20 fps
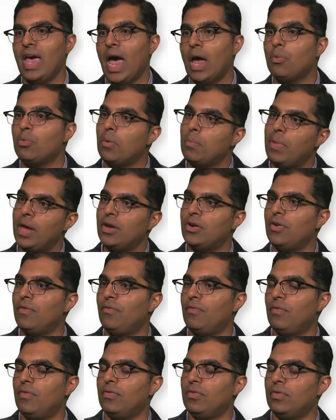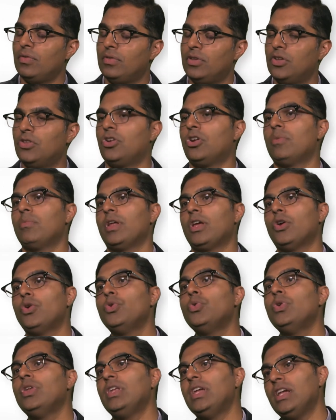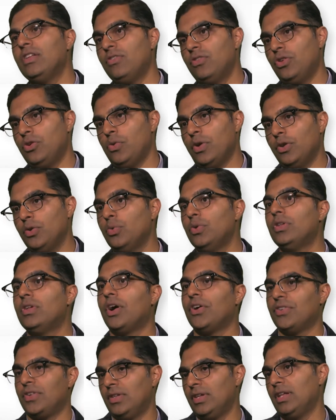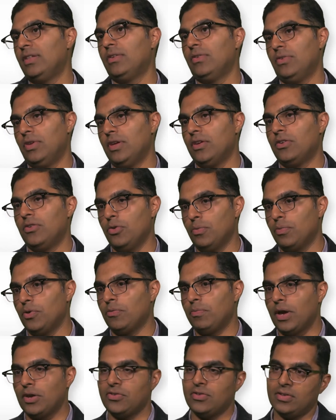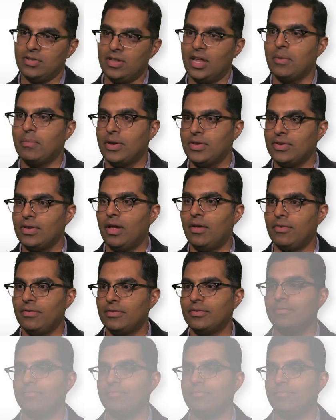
And we're better determining who needs to and who doesn't need to see a super specialist like myself.